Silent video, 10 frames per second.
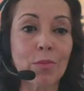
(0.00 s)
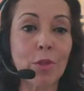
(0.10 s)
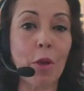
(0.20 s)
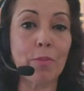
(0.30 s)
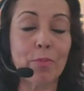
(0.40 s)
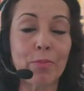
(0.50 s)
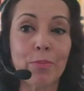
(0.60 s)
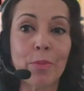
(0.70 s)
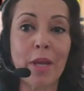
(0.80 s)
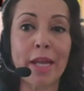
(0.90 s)
Oh,
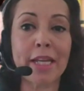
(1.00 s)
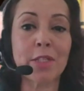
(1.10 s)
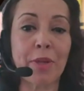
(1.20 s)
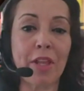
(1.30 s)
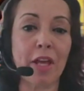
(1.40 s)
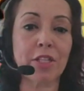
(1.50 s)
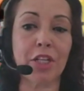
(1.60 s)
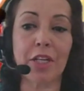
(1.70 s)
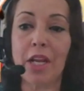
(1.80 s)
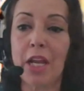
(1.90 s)
I guess we lost
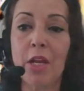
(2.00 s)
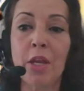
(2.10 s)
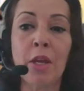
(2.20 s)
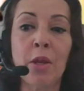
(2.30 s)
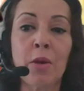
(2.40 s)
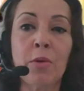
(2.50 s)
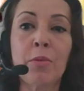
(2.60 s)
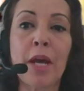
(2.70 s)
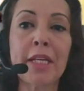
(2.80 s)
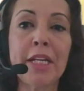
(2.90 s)
her.
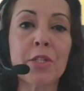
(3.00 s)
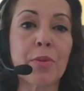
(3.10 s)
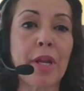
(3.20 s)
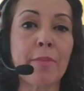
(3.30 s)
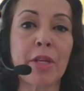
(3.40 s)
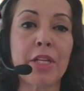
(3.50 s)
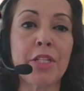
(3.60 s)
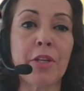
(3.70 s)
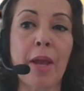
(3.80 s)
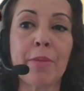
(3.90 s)
Well, here's what I'm going to
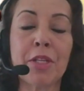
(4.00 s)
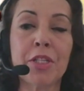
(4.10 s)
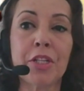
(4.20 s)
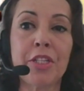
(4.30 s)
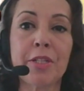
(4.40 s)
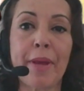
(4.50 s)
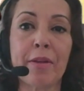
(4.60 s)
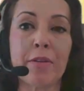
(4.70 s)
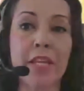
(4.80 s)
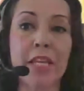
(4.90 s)
do. I'm concerned
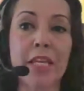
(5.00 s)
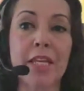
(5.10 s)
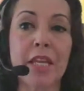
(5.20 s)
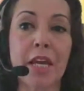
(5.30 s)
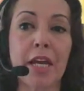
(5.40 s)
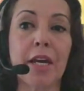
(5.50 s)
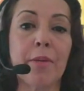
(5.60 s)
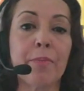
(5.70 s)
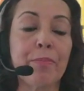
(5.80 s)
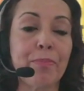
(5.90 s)
about the
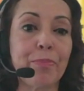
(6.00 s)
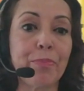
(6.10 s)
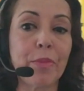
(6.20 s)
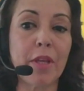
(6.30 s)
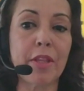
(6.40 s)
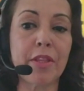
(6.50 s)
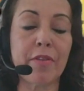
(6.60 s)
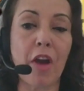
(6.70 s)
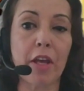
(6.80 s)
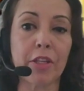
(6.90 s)

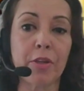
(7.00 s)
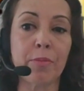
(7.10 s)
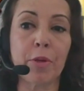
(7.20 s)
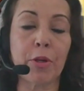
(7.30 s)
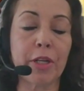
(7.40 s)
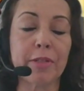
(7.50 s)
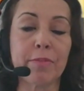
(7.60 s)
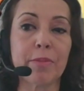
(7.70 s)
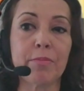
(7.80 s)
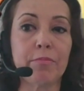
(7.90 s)
volume or
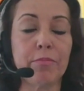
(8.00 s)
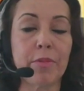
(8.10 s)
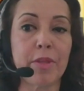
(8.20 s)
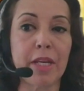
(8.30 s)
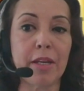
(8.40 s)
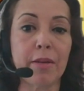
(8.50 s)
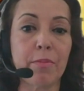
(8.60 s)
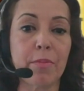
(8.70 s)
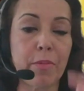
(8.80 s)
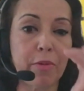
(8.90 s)
the
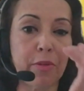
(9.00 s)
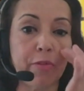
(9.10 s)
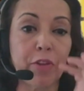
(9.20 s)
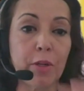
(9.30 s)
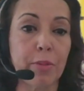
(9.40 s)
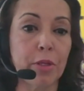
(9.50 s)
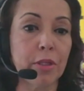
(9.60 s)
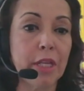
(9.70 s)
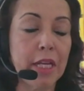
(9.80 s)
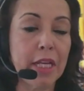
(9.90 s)
verbal